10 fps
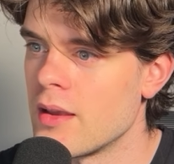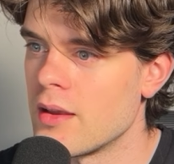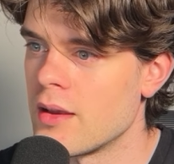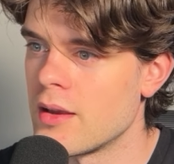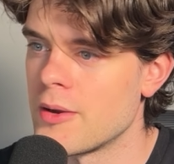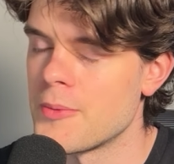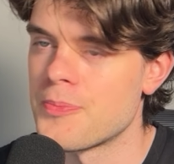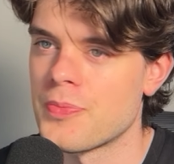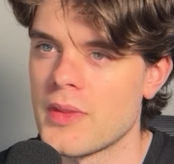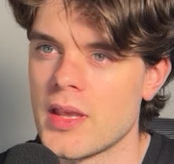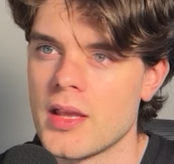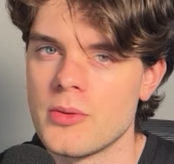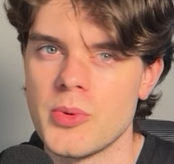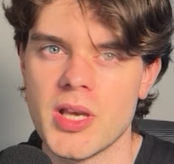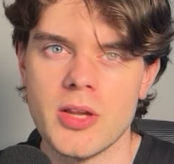
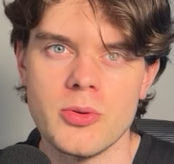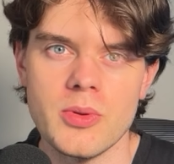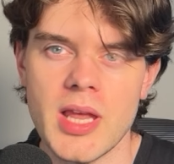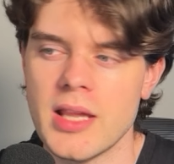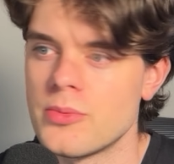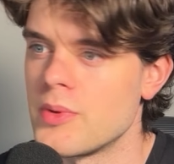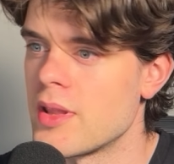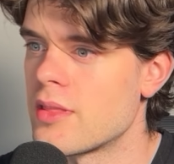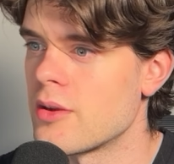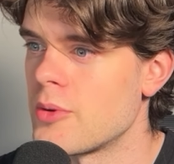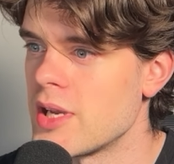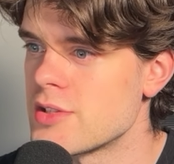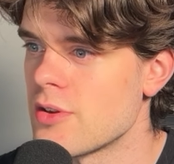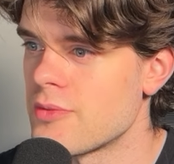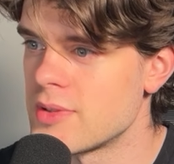And we can do that with
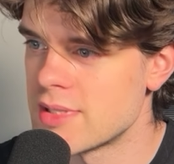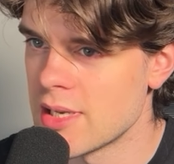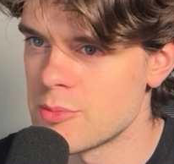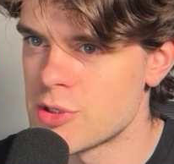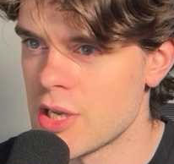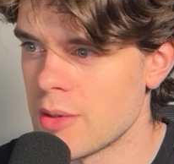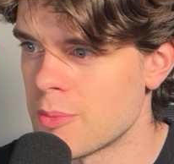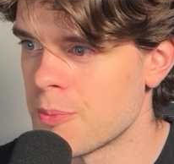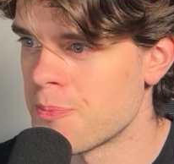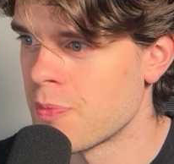arrays of the same shape.